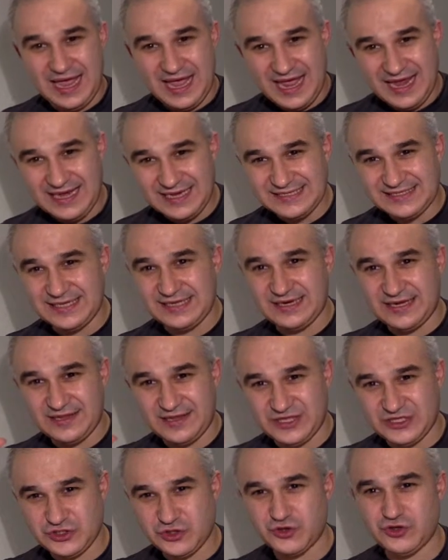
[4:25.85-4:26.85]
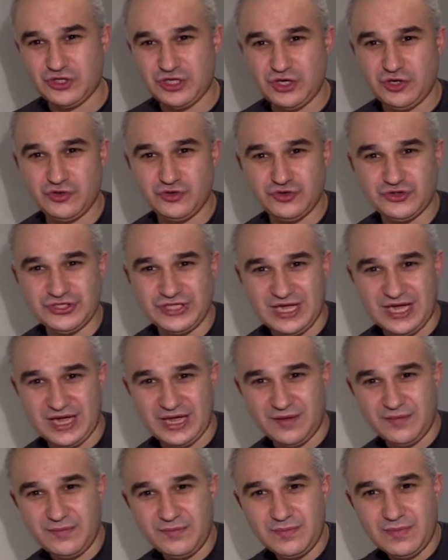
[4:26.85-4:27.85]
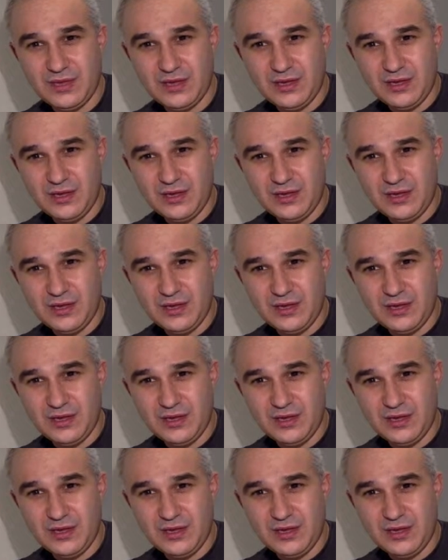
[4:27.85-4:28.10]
any signal that is continuous time